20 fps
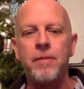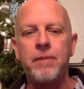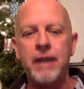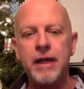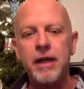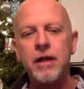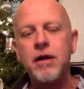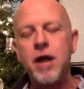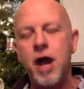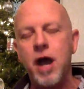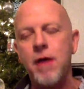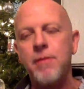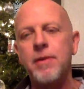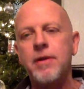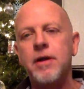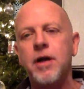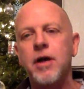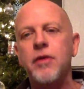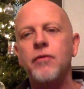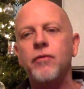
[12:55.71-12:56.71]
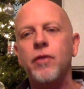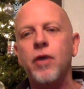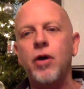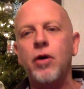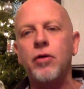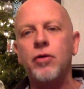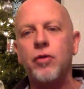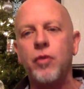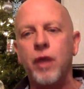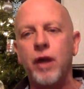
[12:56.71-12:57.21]
being a comic on the
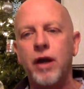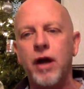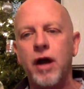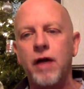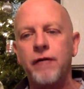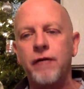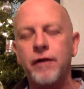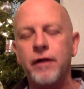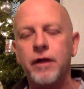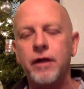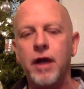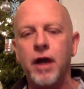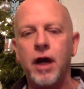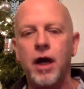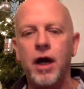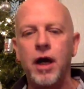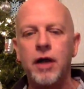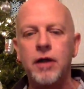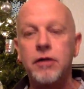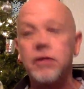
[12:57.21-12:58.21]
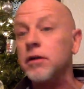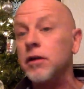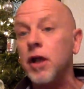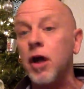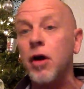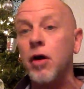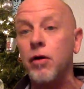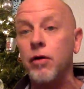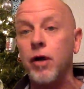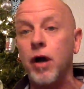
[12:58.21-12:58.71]
road, quite often you're
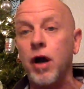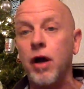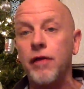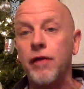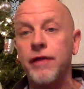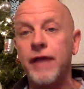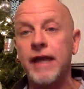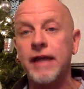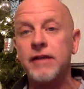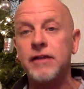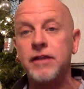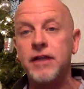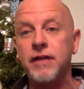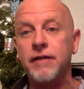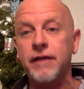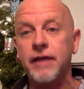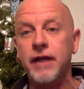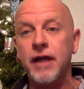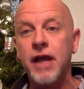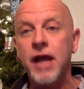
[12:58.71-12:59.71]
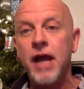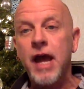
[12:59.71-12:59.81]
alone on Thanksgiving.